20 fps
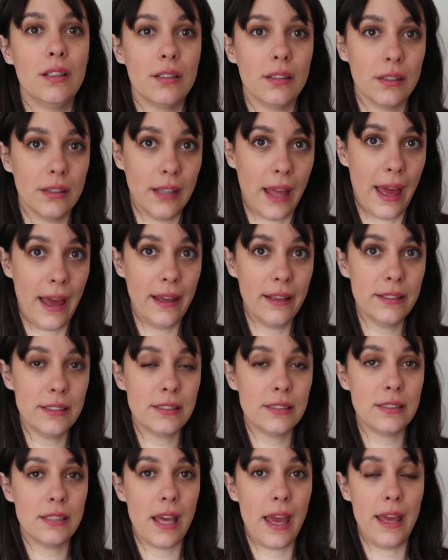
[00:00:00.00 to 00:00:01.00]

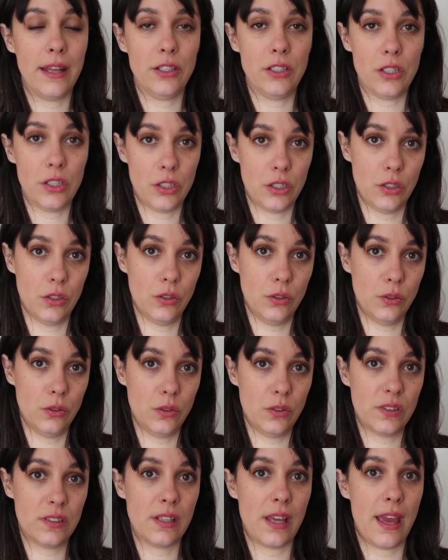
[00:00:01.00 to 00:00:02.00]
less and
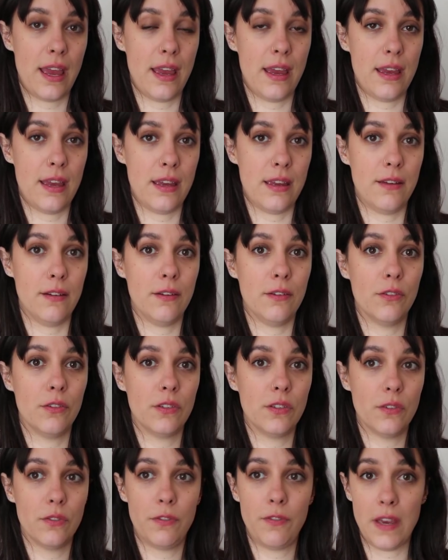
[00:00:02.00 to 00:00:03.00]
use a
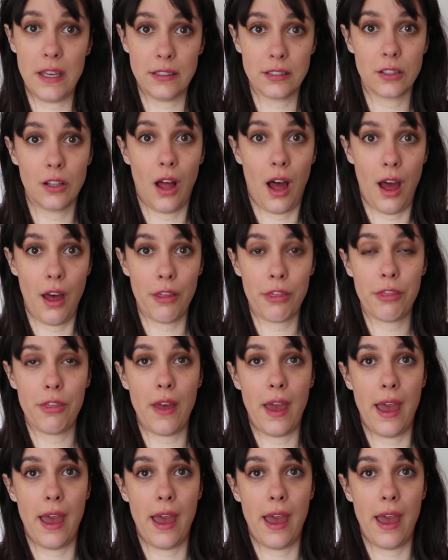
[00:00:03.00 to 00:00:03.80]
face cloth.